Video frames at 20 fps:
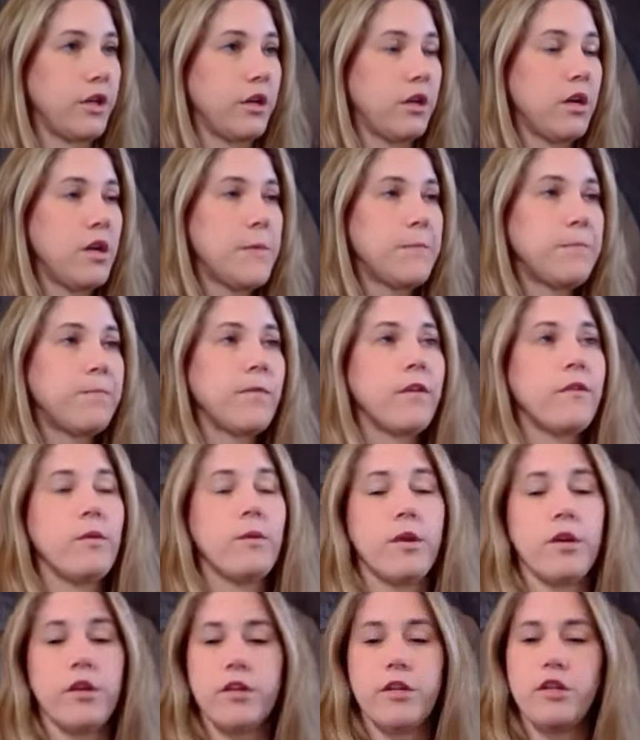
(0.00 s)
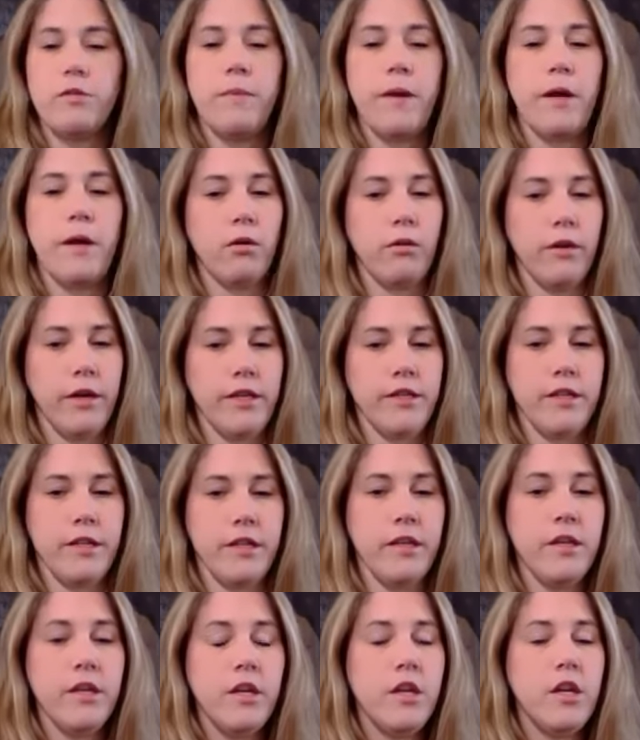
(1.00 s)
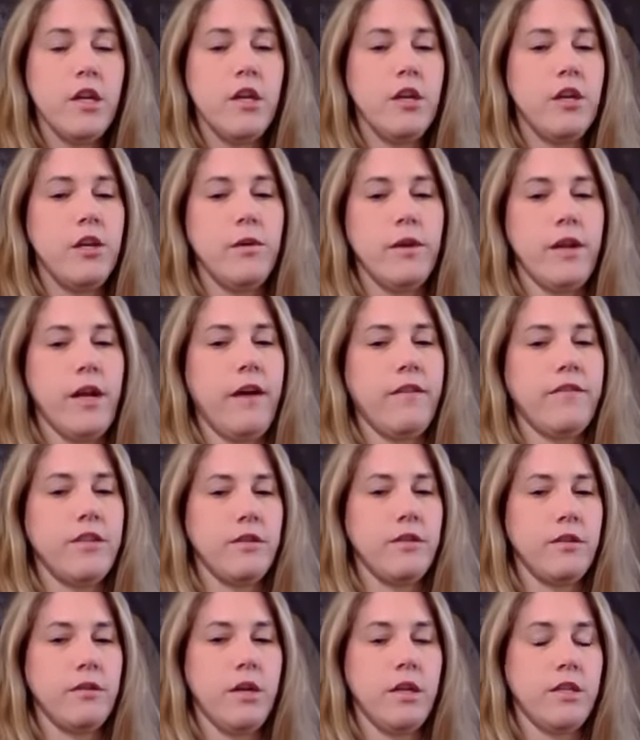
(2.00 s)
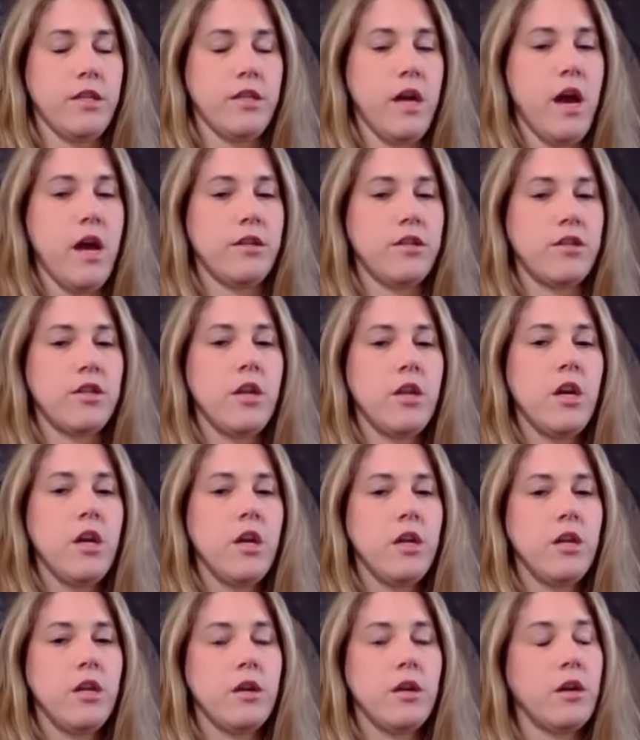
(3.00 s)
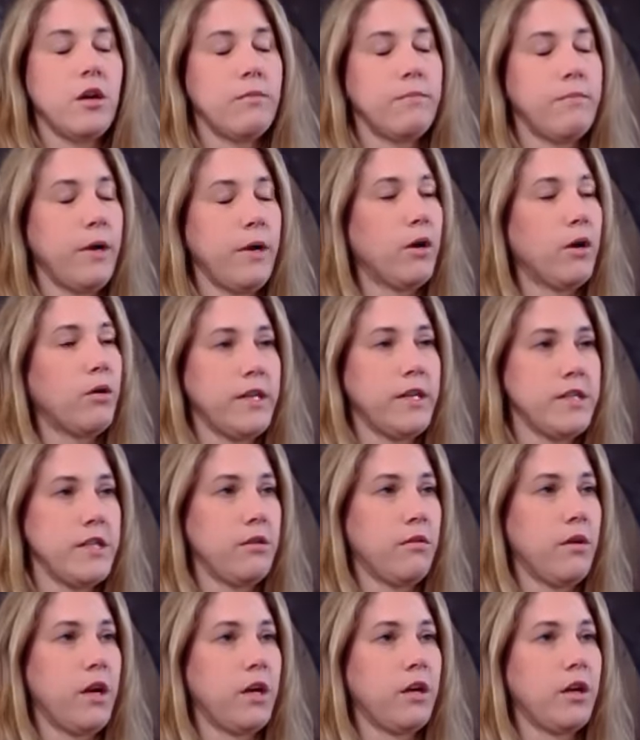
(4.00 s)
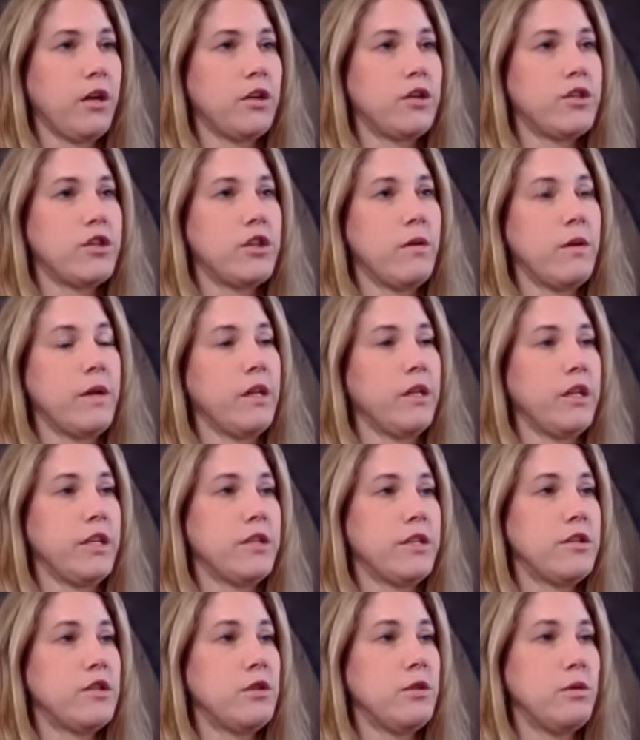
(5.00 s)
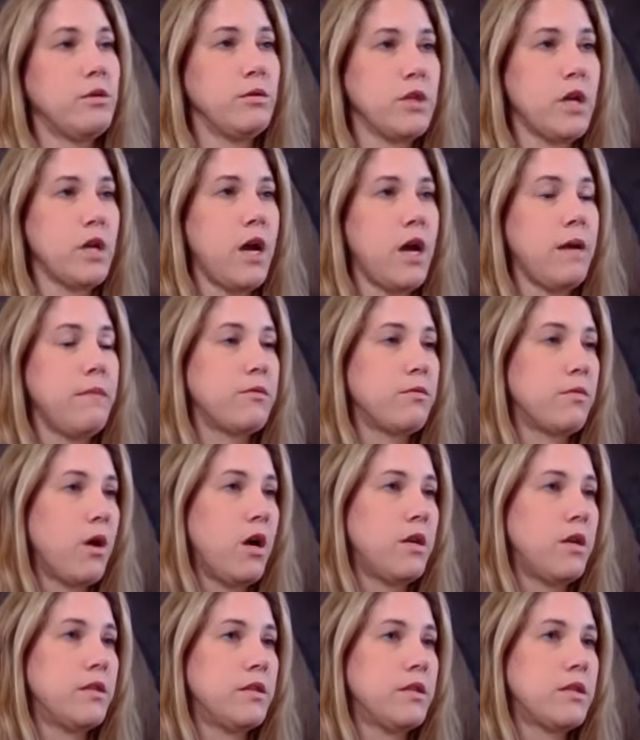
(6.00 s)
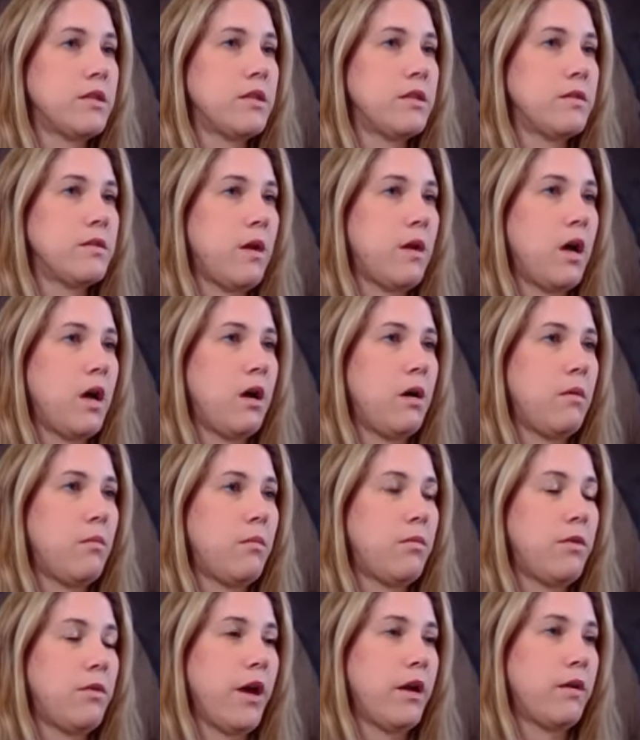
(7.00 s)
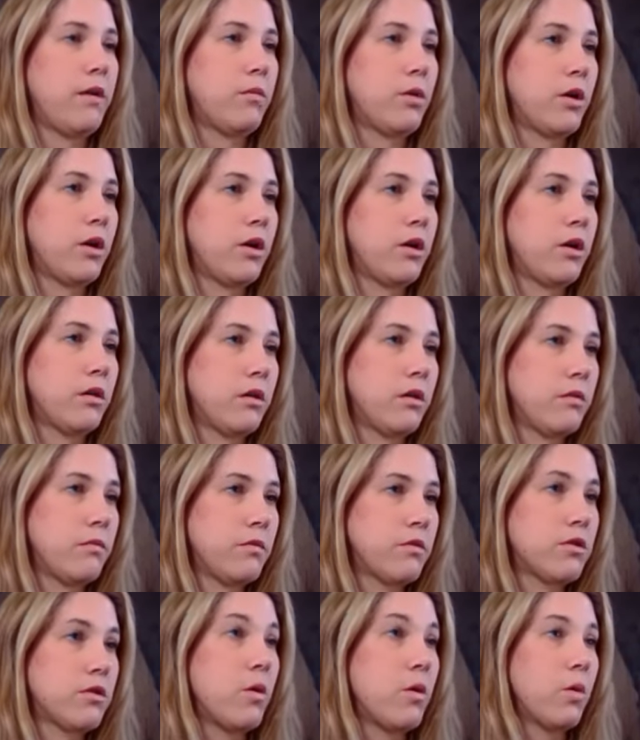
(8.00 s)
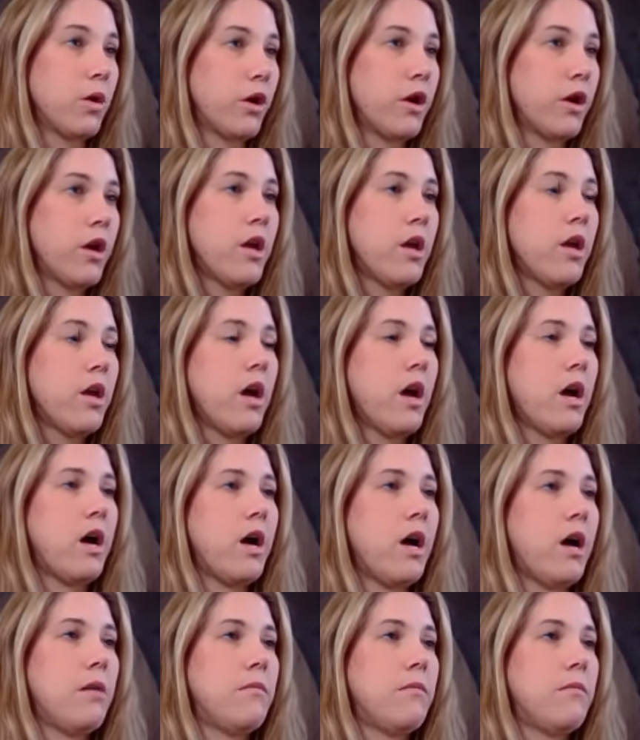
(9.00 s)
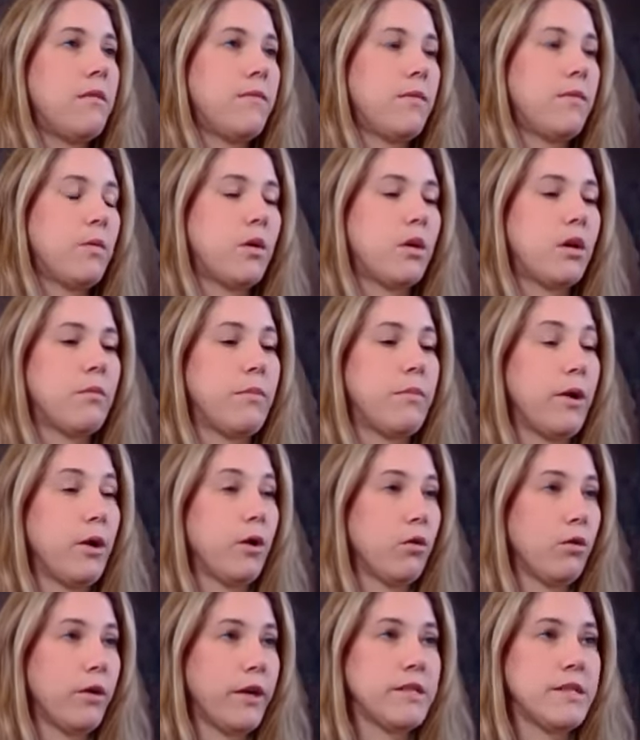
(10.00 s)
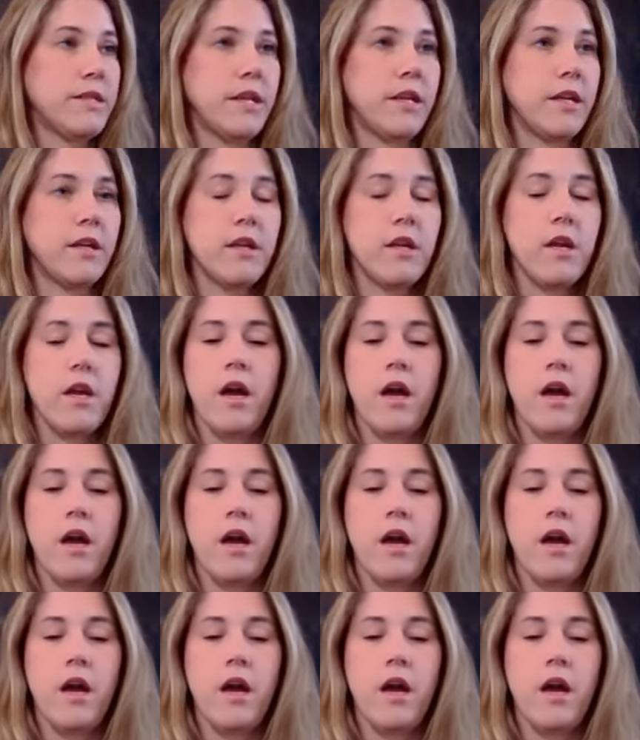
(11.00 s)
If you wanted to do barrel racing, you would have to attach your barrel racing record showing at least 2 timed runs that were scored for barrel racing.